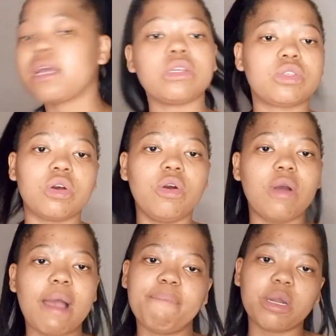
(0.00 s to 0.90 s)
So
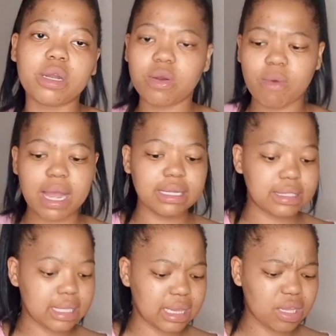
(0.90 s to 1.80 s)
I bought it in white.
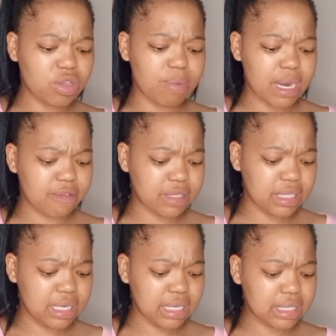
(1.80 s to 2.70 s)
I think you might have
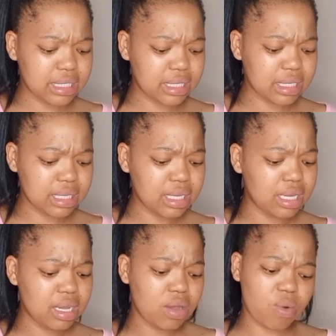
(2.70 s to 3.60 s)
seen it
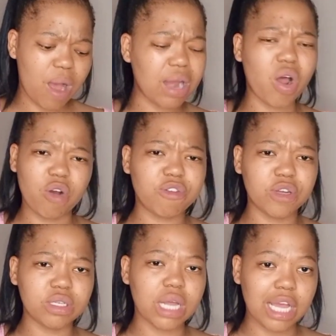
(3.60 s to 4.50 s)
quite
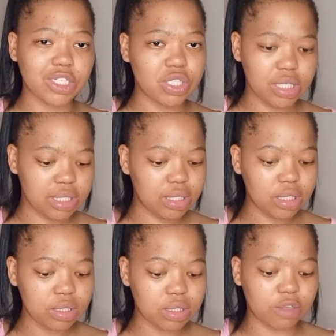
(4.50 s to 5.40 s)
often, actually.
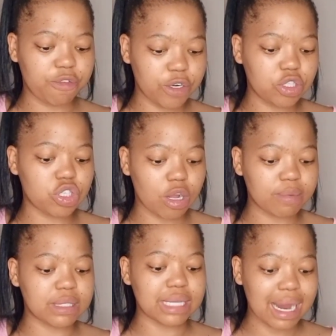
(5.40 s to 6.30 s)
Different
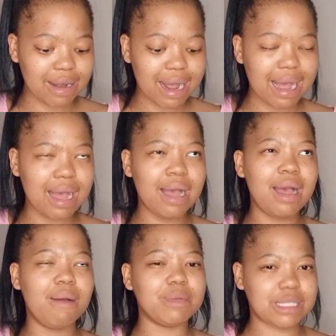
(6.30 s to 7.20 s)
shops, Zara,
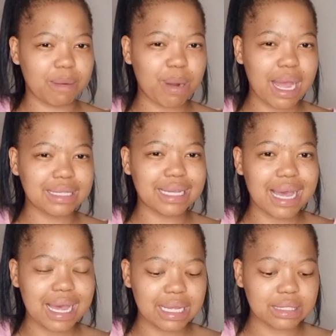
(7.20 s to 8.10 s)
the Surprise
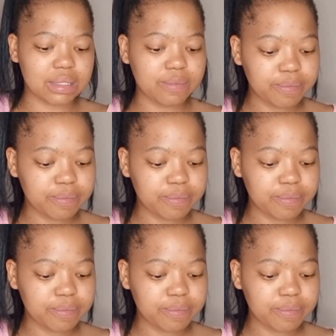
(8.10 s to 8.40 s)
has.